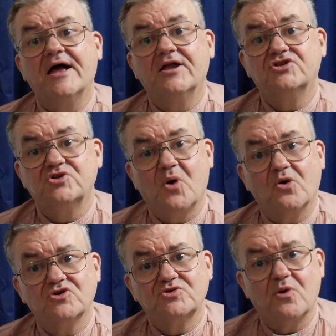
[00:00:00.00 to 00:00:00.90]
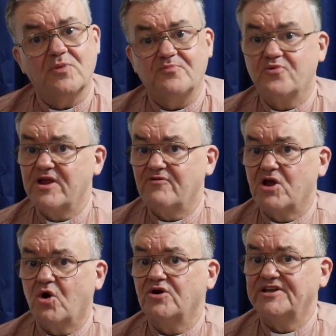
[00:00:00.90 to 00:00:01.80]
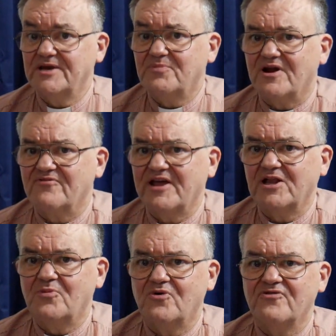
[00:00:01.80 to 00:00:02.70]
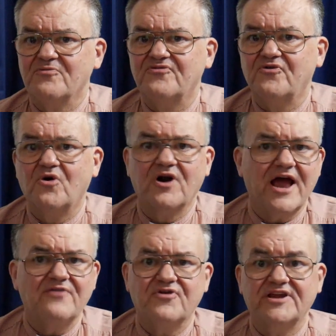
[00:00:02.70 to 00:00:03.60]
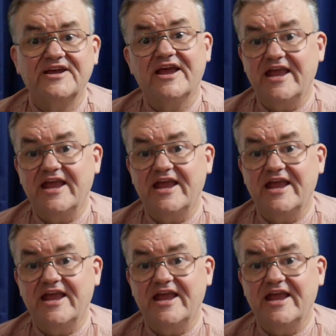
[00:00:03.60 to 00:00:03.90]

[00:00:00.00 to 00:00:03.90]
Tomorrow's will be pre-recorded but available from 4 every day,